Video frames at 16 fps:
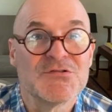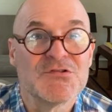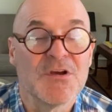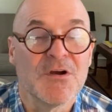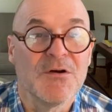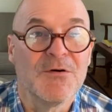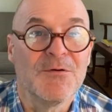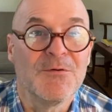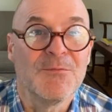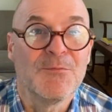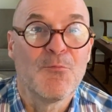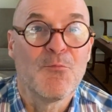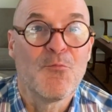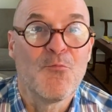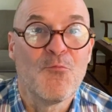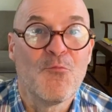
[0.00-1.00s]

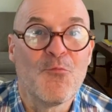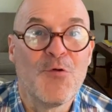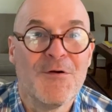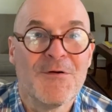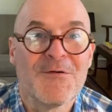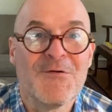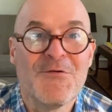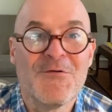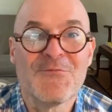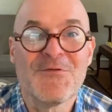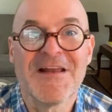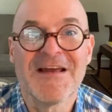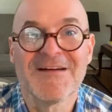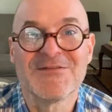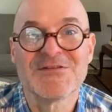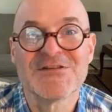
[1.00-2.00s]
So
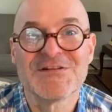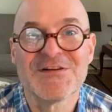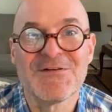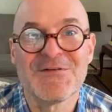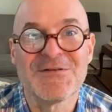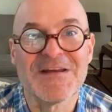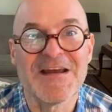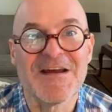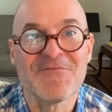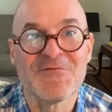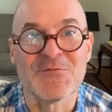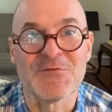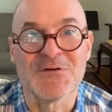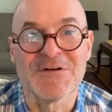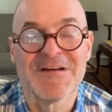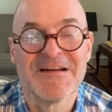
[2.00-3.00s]
what I was told
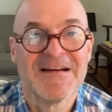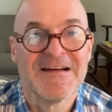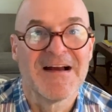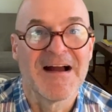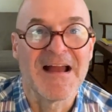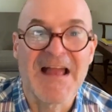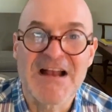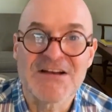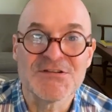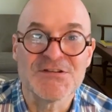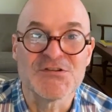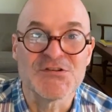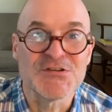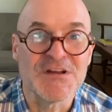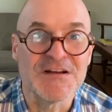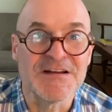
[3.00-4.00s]
afterward, I
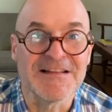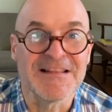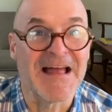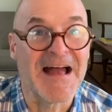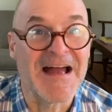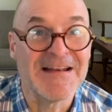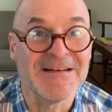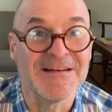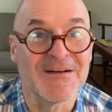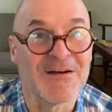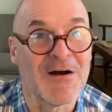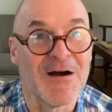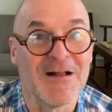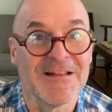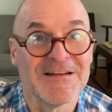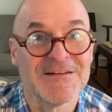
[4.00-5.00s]
actually studied Latin in
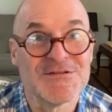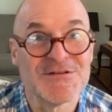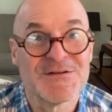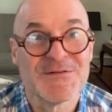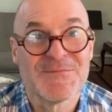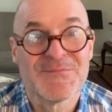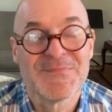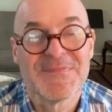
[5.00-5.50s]
college